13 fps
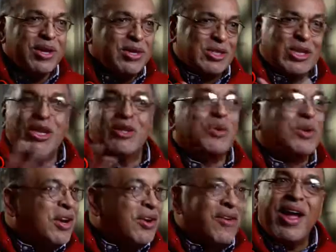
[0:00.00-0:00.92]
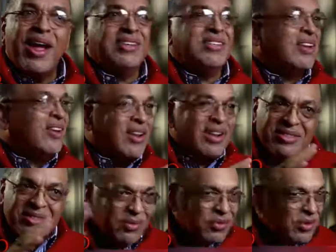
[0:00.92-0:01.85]
Sexual interaction, all that
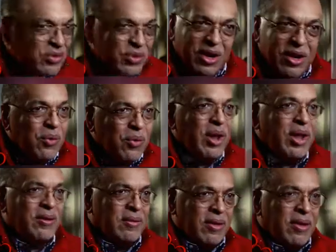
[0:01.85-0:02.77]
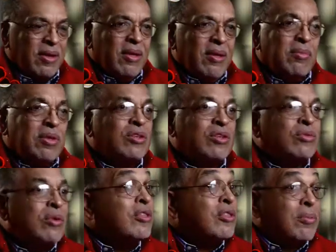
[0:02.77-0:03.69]
stuff is really great. But the
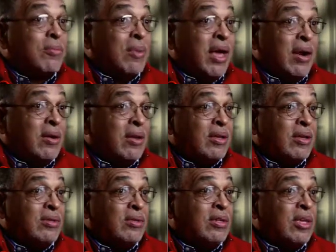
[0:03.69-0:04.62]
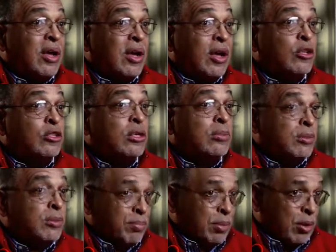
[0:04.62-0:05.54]
truth of the matter is, the
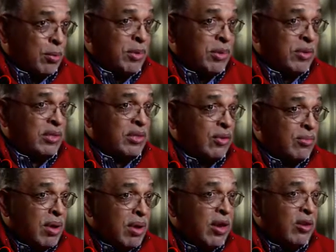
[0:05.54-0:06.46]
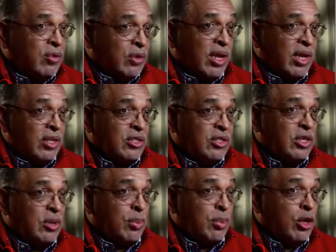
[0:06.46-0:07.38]
ultimate purpose of a marriage
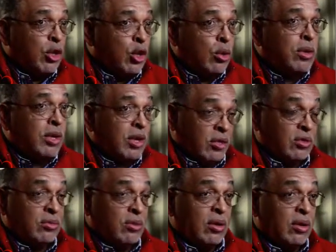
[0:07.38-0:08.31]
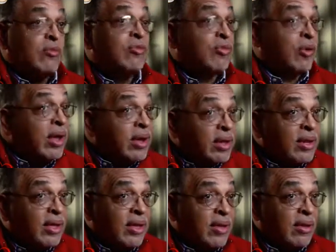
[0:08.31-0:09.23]
relationship in human history,
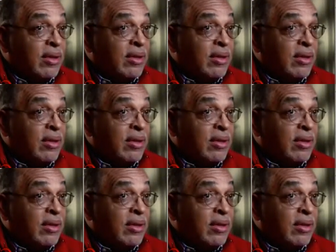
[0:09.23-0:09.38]
frankly,